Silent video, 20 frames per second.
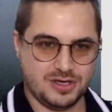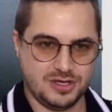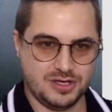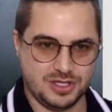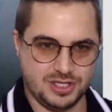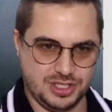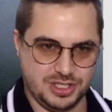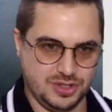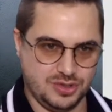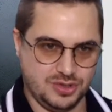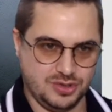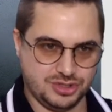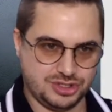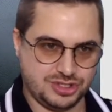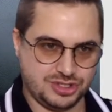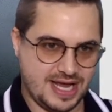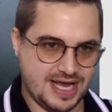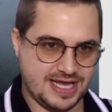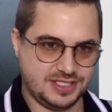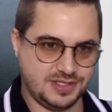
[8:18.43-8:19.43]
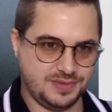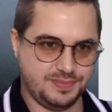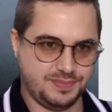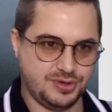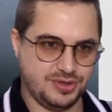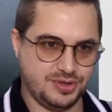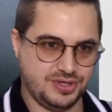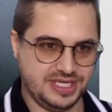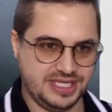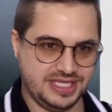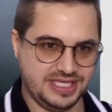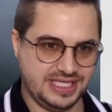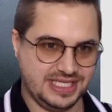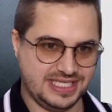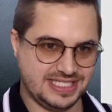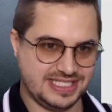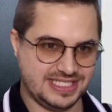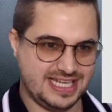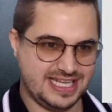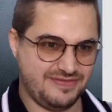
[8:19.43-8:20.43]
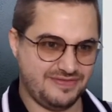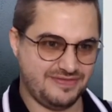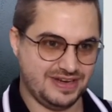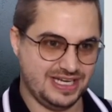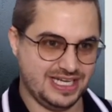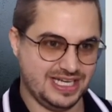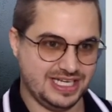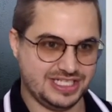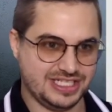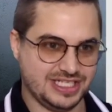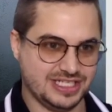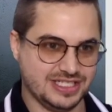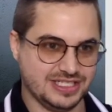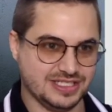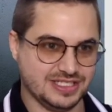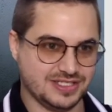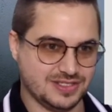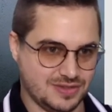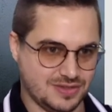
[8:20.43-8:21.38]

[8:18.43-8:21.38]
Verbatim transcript: you try to put in these definitions,